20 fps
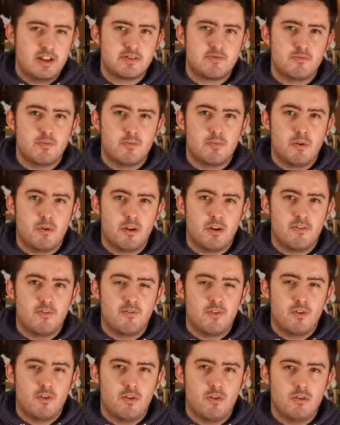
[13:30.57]
what, a
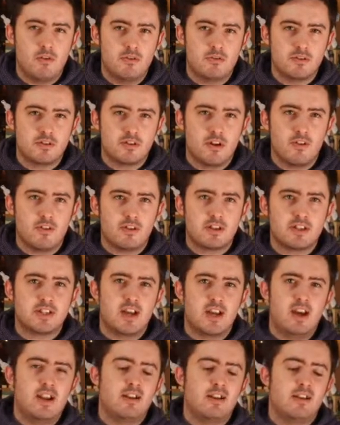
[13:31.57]
$400
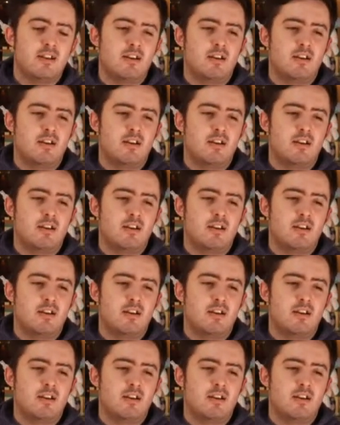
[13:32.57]
set,